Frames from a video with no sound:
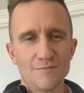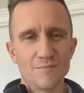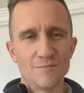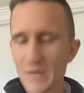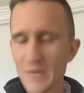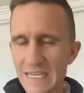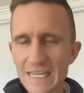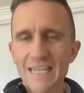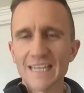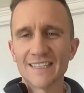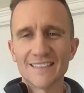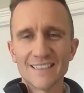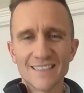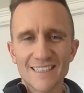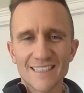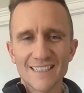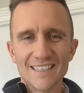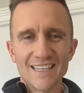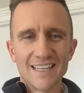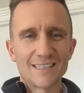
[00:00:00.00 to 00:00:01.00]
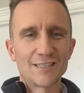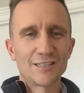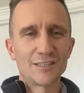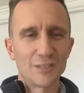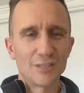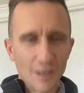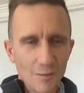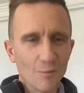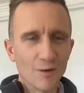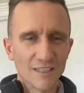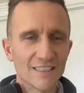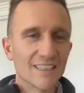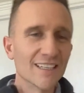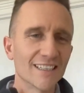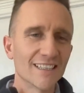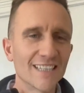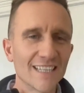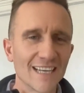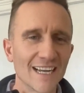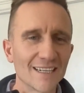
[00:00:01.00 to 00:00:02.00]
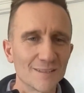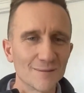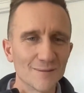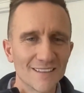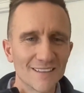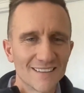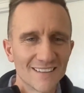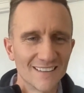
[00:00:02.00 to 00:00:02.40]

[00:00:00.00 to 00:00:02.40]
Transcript: being that someone can connect with.